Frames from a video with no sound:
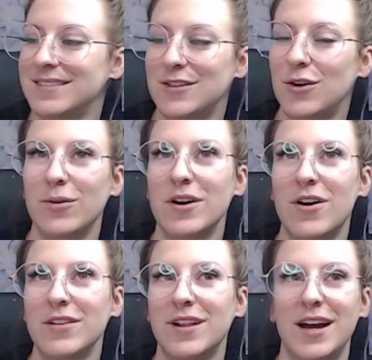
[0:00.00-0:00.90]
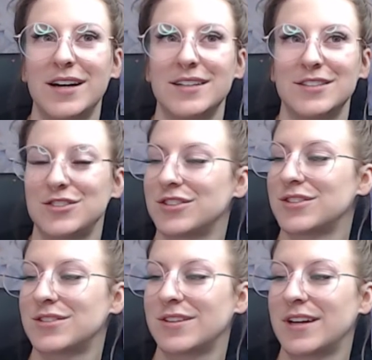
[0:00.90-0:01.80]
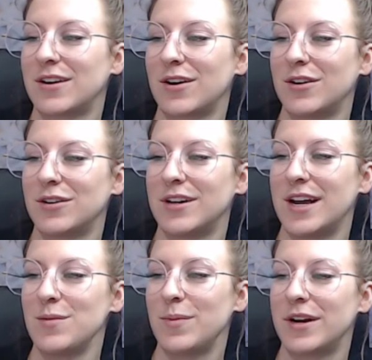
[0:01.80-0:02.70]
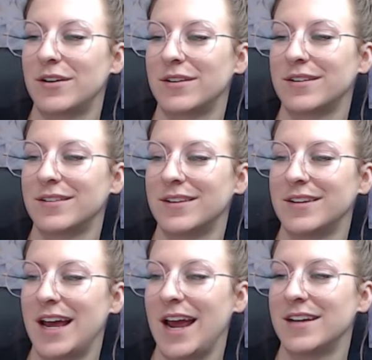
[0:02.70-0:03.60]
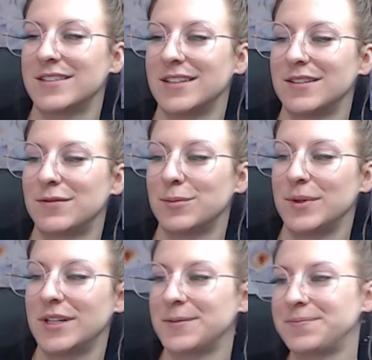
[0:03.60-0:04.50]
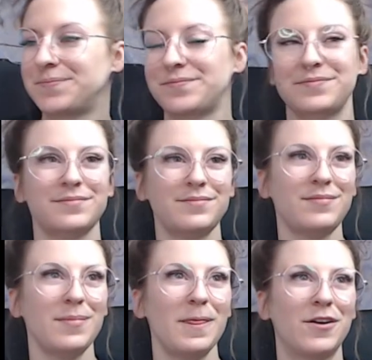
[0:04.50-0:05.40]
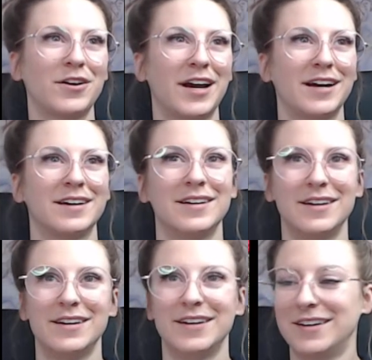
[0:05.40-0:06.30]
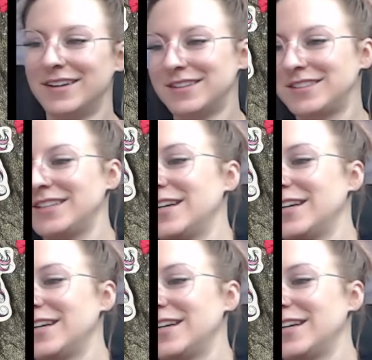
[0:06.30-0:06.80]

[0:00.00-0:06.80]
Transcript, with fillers: going online is just like nightmare enhancing for me. Okay. See